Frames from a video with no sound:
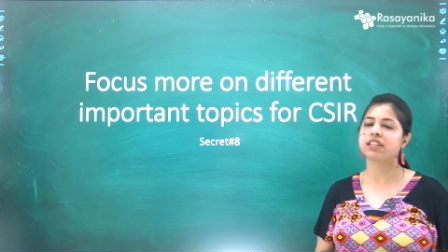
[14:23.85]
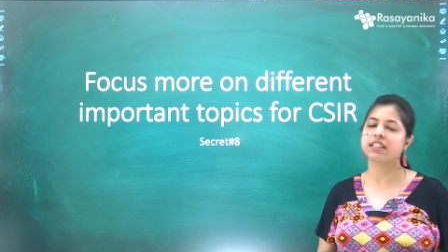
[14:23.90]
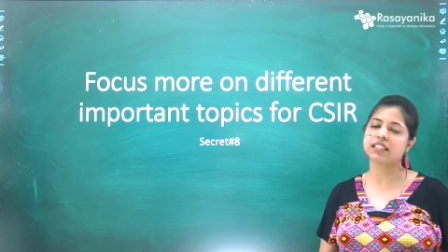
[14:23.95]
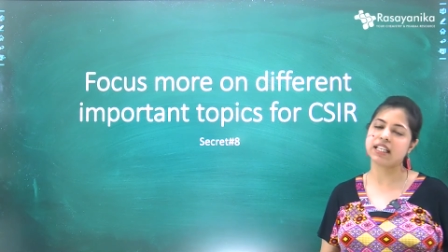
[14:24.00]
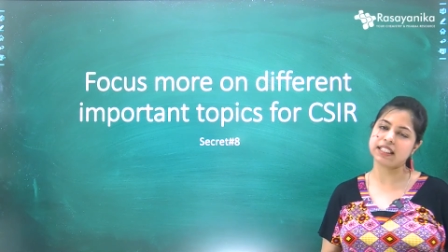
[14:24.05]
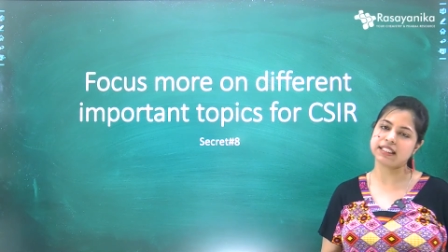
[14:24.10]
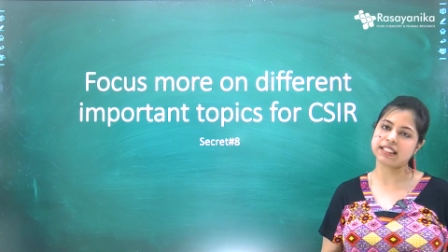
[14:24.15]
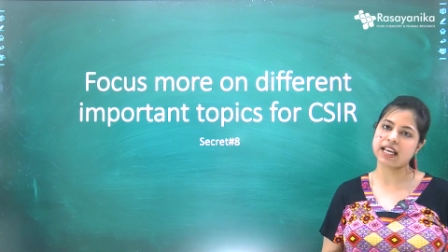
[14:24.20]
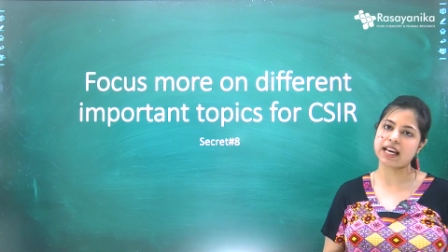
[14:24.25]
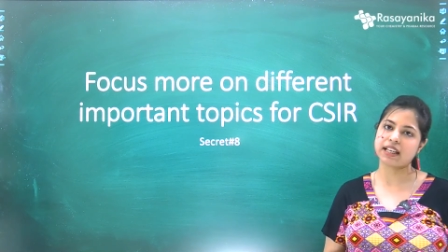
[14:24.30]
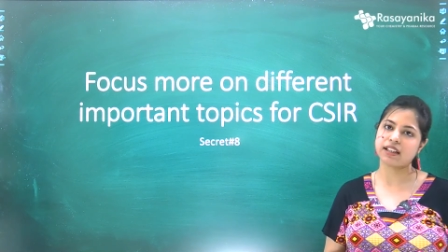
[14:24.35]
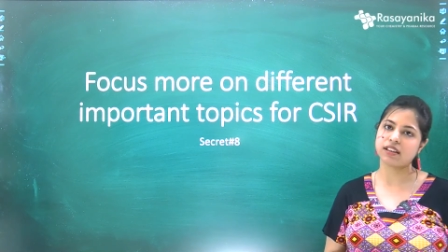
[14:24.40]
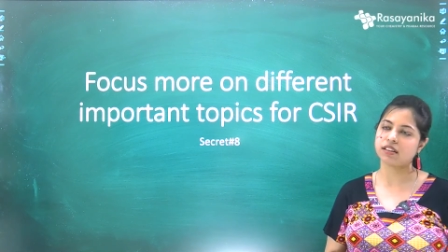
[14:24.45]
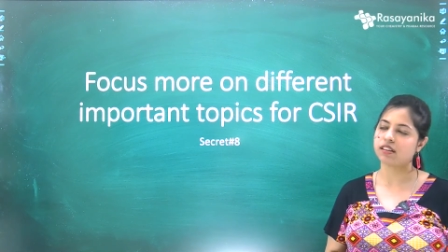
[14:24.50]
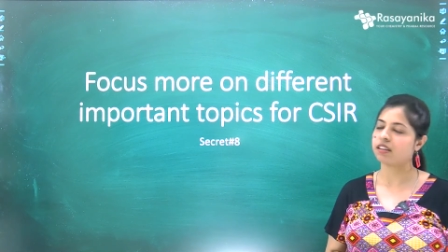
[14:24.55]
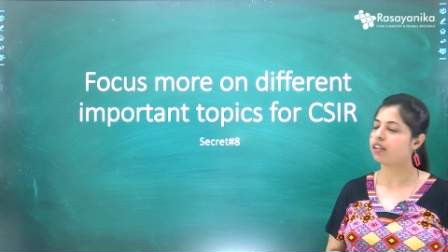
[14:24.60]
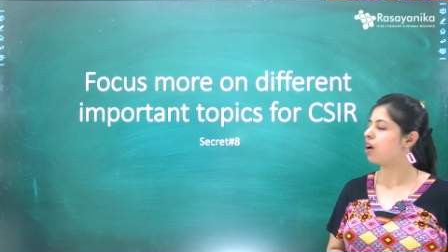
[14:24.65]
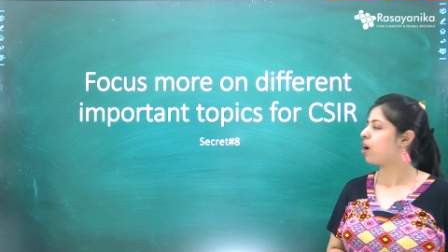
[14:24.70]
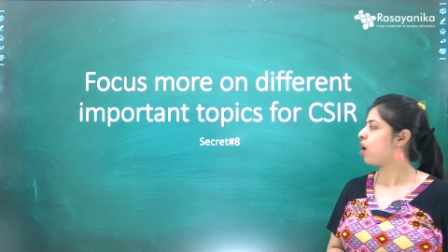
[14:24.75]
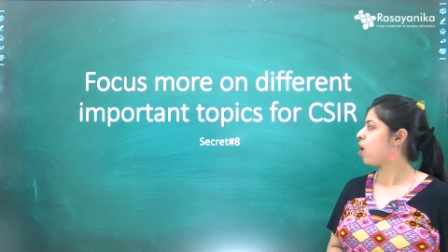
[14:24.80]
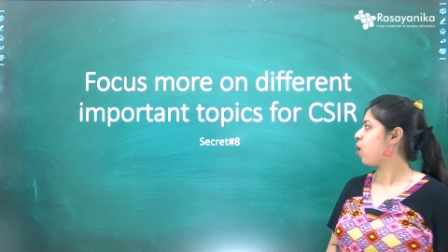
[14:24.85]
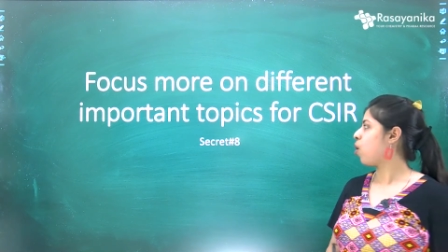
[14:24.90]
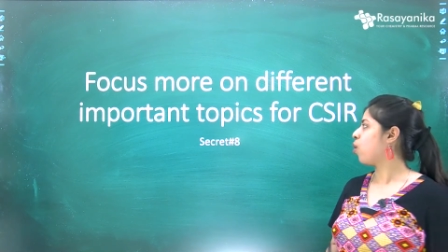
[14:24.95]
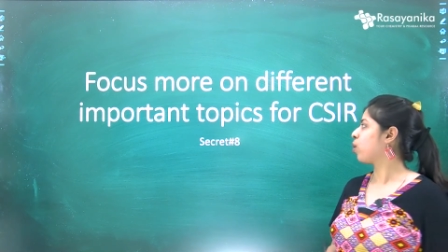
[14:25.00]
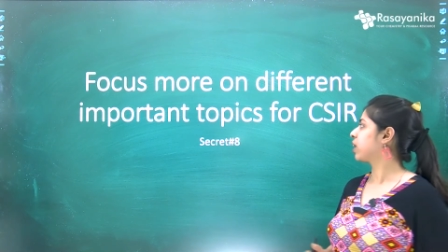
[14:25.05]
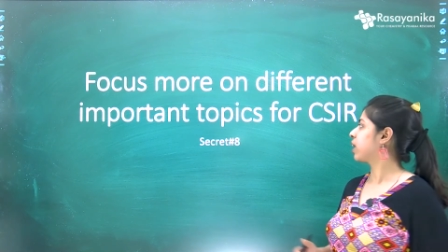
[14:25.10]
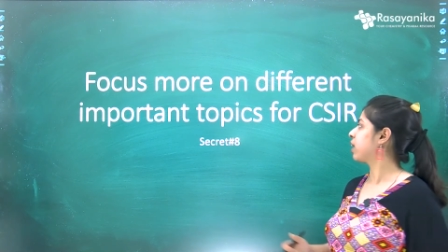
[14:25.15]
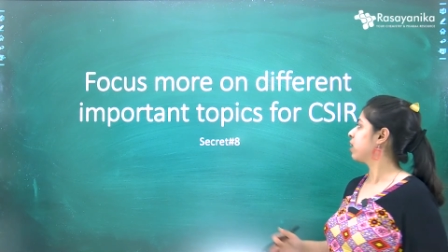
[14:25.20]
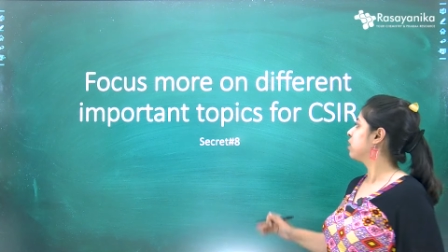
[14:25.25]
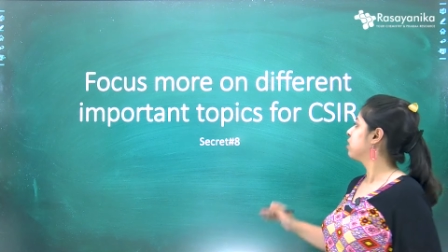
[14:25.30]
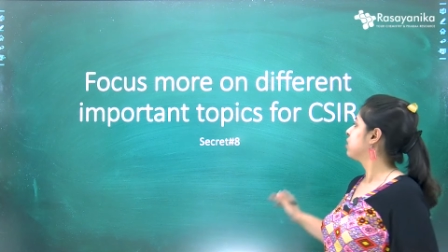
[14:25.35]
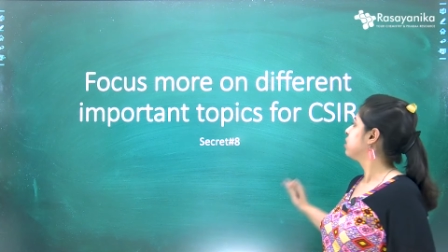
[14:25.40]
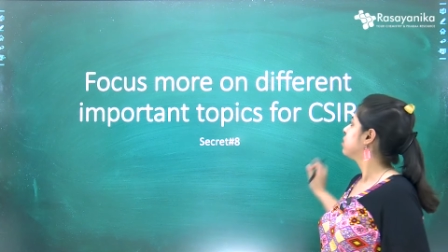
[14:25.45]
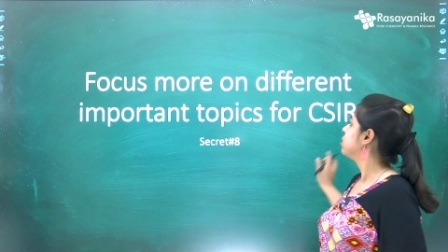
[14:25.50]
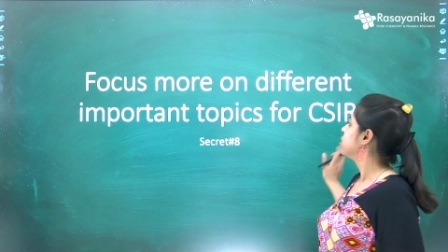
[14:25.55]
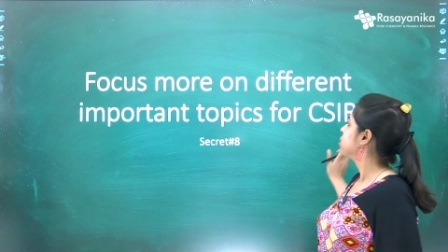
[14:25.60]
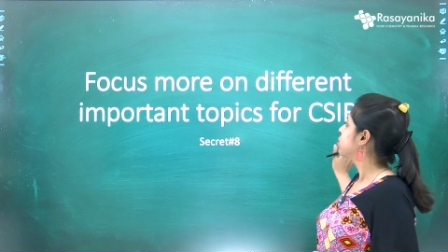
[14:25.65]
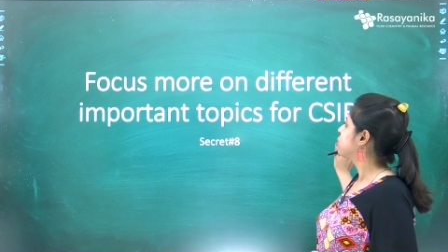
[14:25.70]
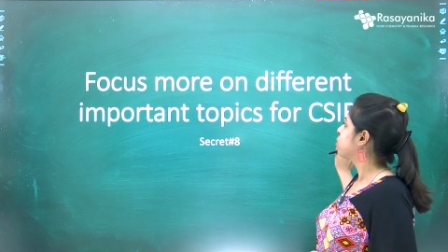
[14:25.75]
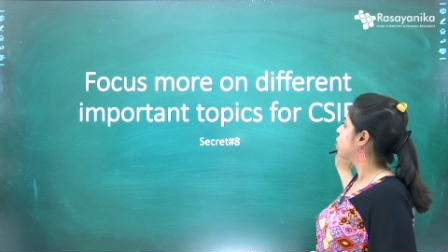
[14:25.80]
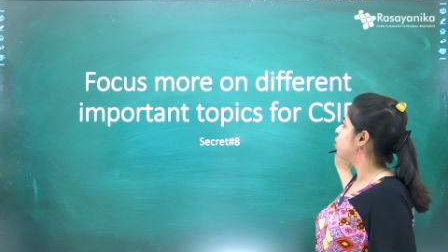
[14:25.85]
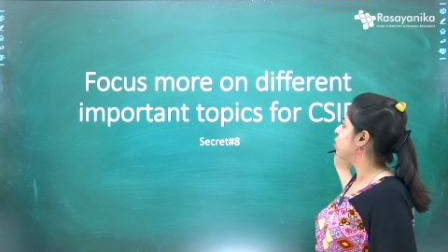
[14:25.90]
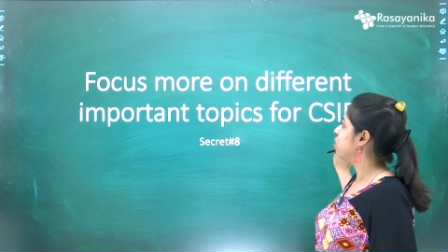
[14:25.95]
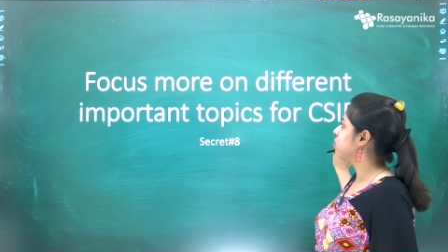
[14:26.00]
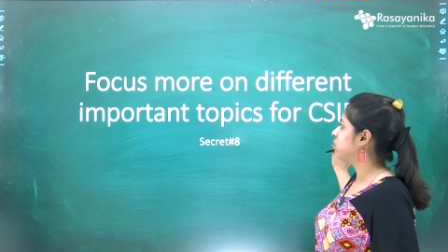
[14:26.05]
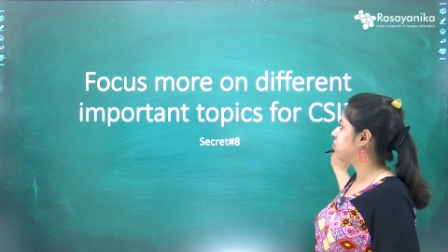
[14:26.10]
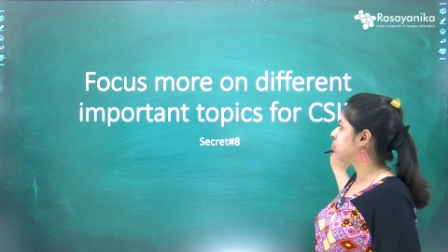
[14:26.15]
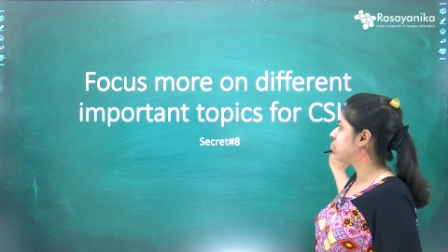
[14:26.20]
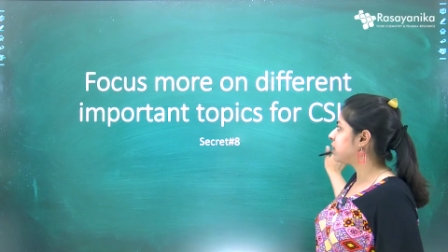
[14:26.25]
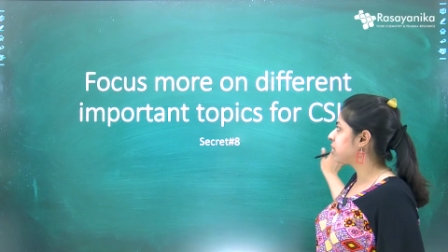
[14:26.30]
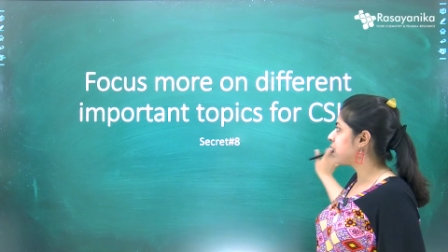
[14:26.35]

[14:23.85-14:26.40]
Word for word: CSIR okay so